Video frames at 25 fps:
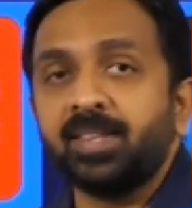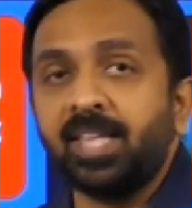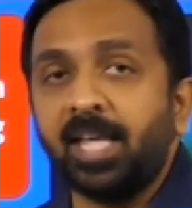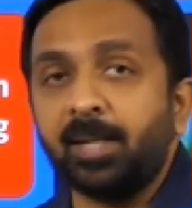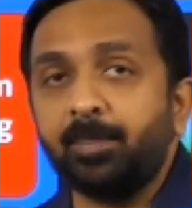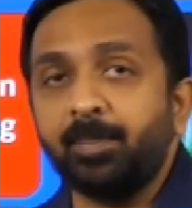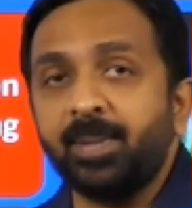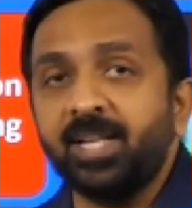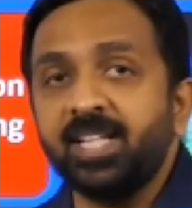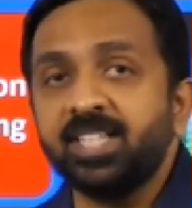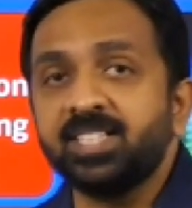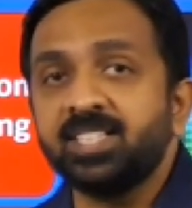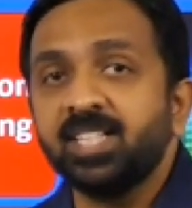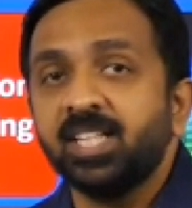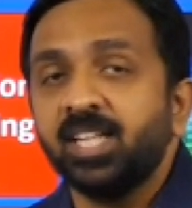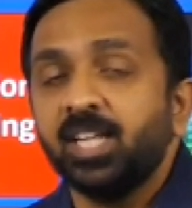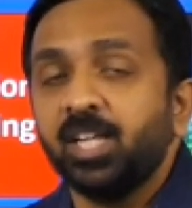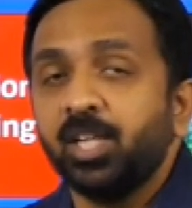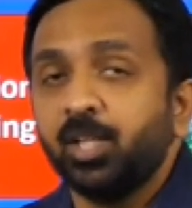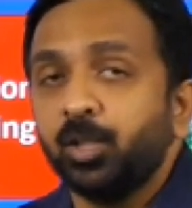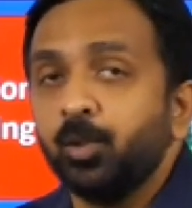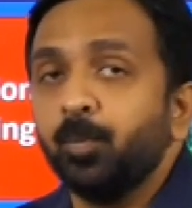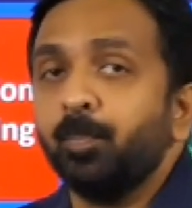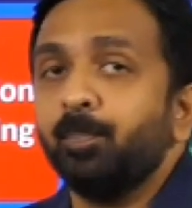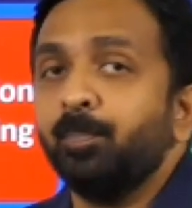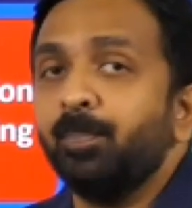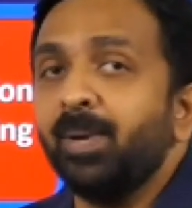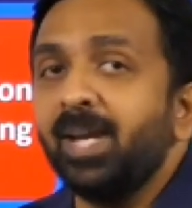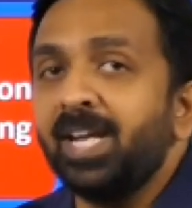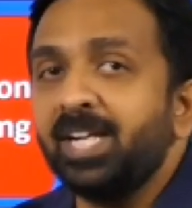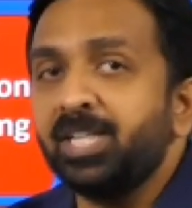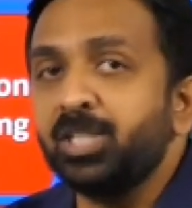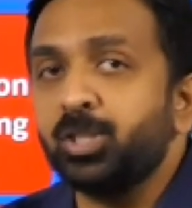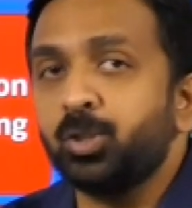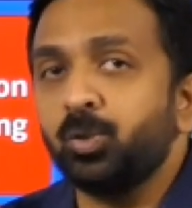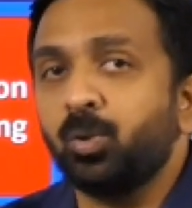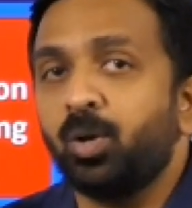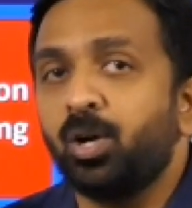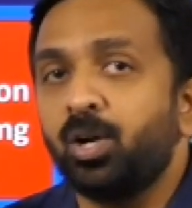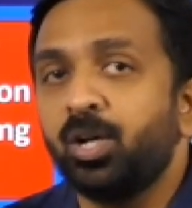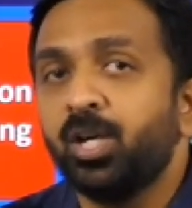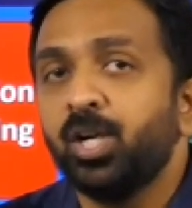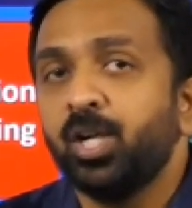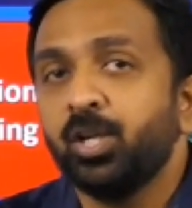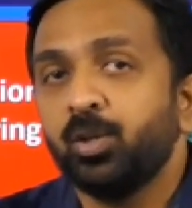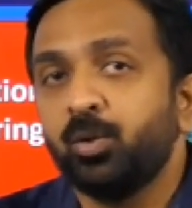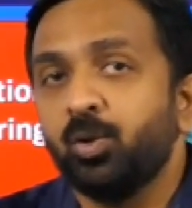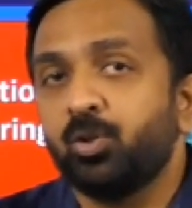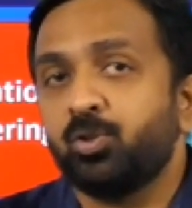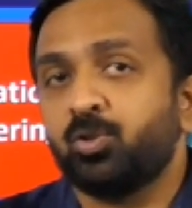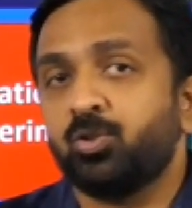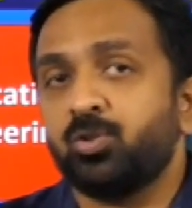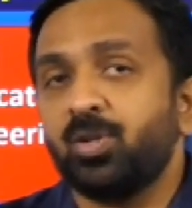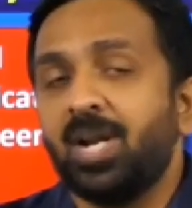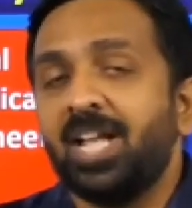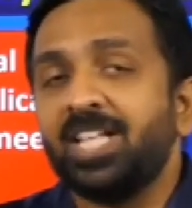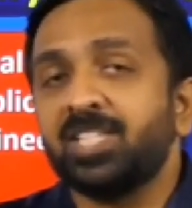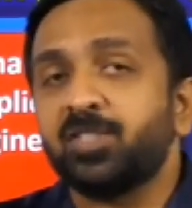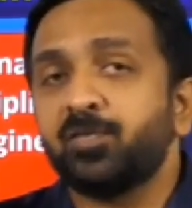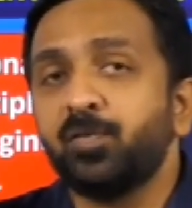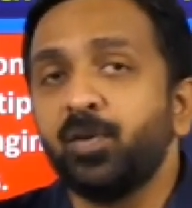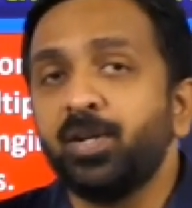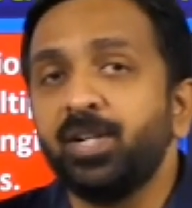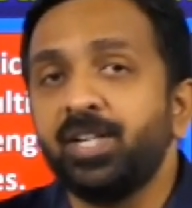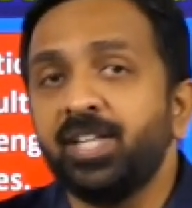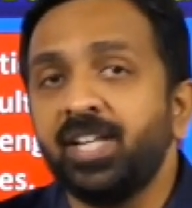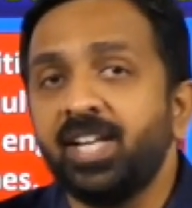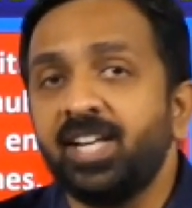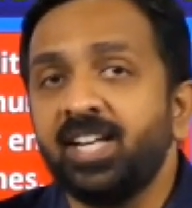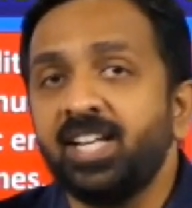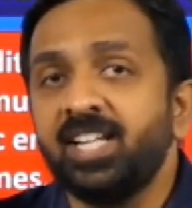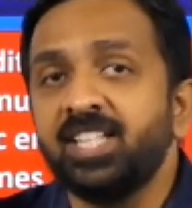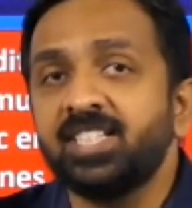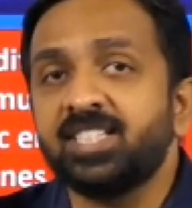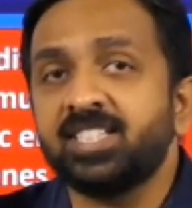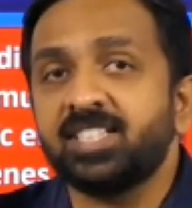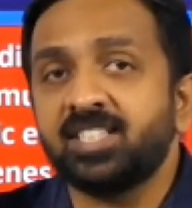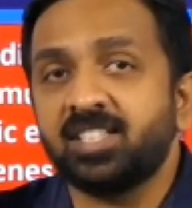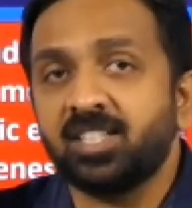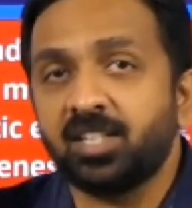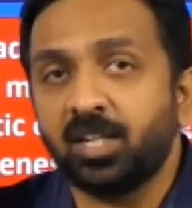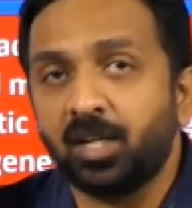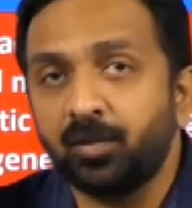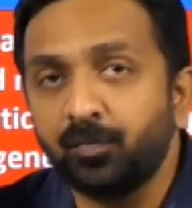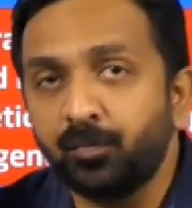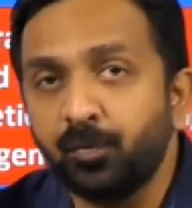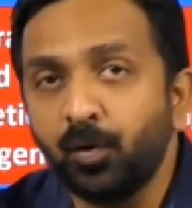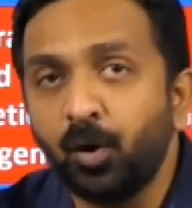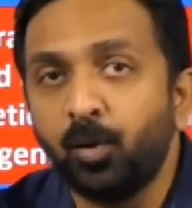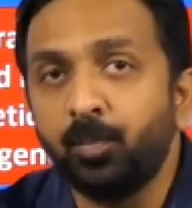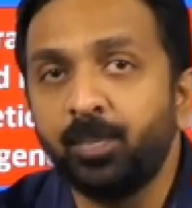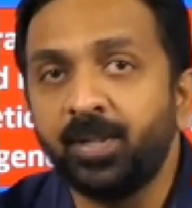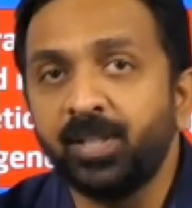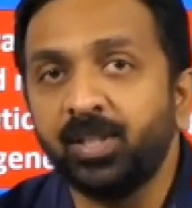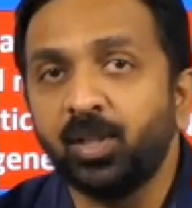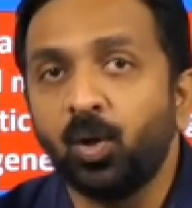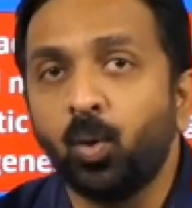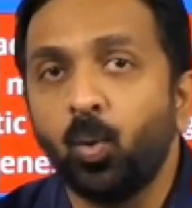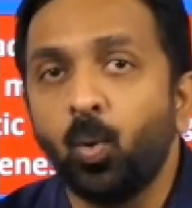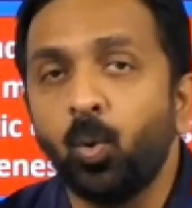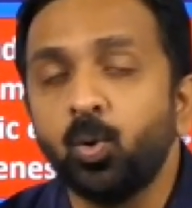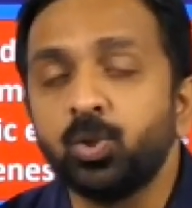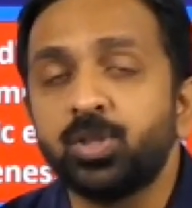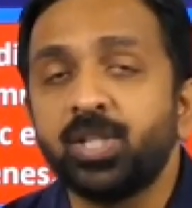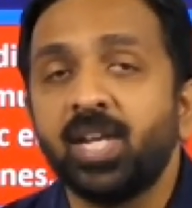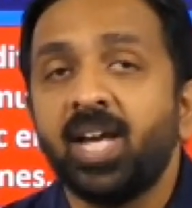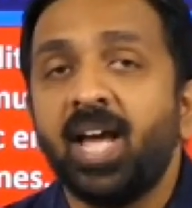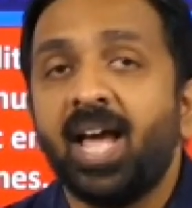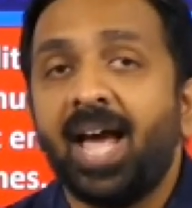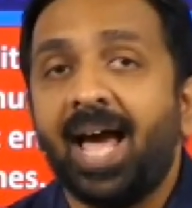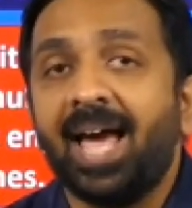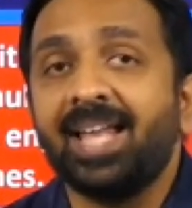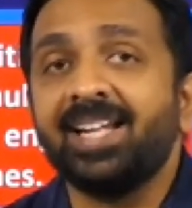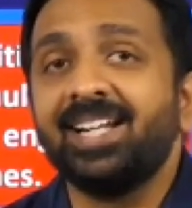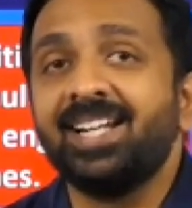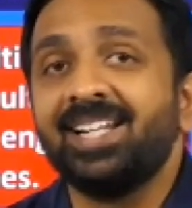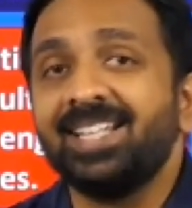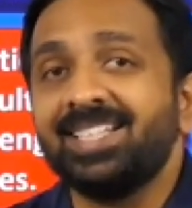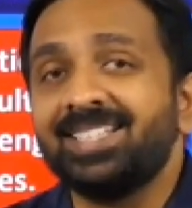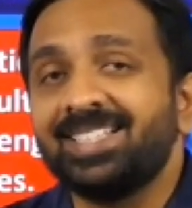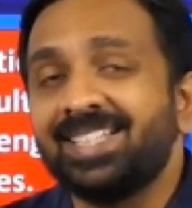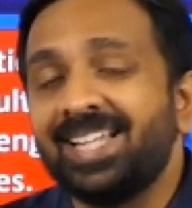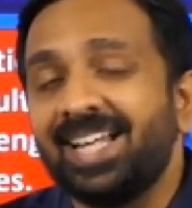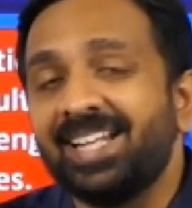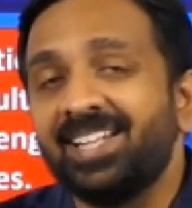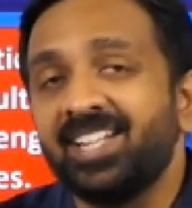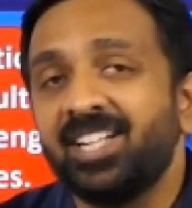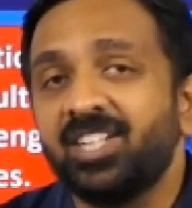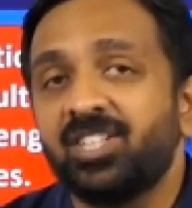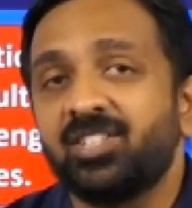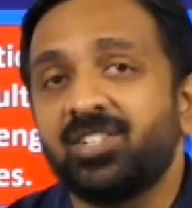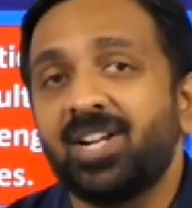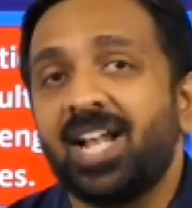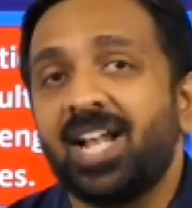That means you make sure your transferred DNA is confirmed in the host and it is getting